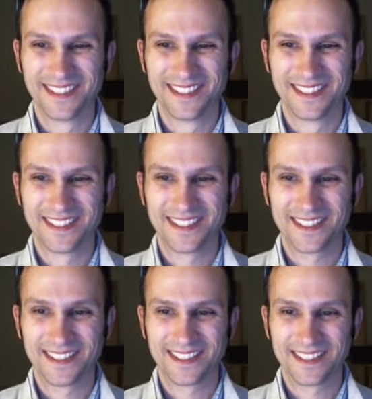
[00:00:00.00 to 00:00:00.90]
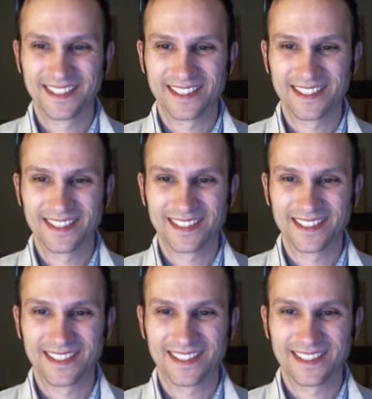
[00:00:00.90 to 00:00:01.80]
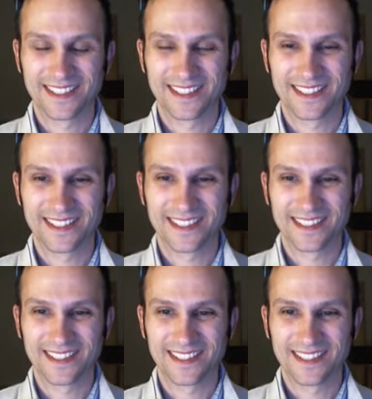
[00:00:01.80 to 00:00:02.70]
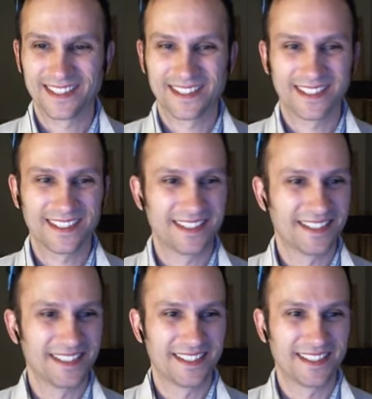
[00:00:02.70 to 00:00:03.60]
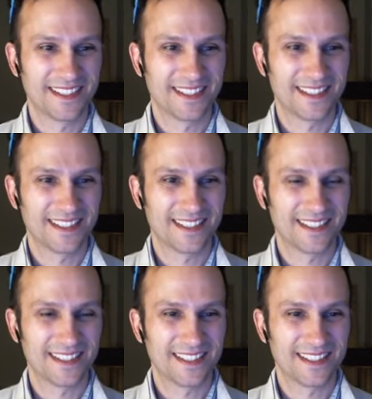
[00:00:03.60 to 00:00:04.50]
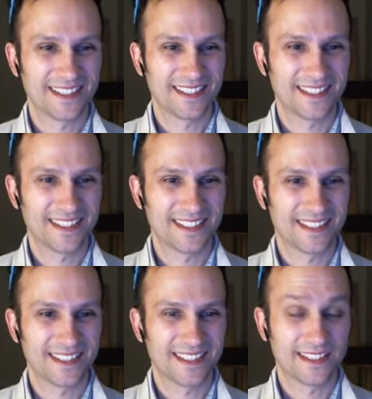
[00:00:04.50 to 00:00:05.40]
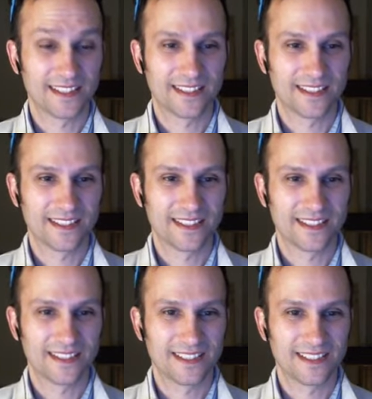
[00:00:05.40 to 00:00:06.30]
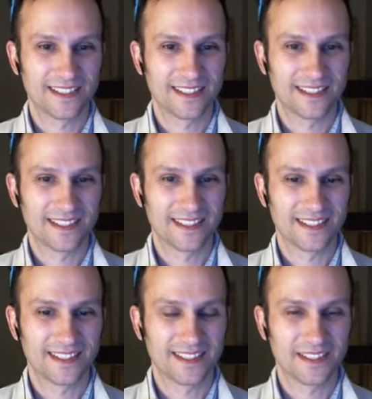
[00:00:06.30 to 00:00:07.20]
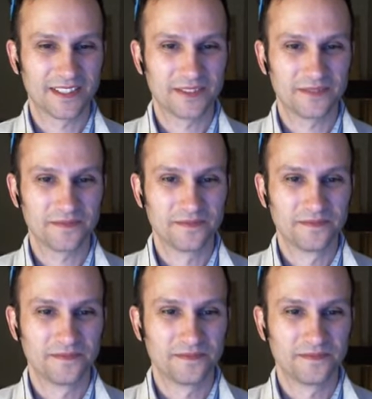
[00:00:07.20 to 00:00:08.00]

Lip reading: (silent)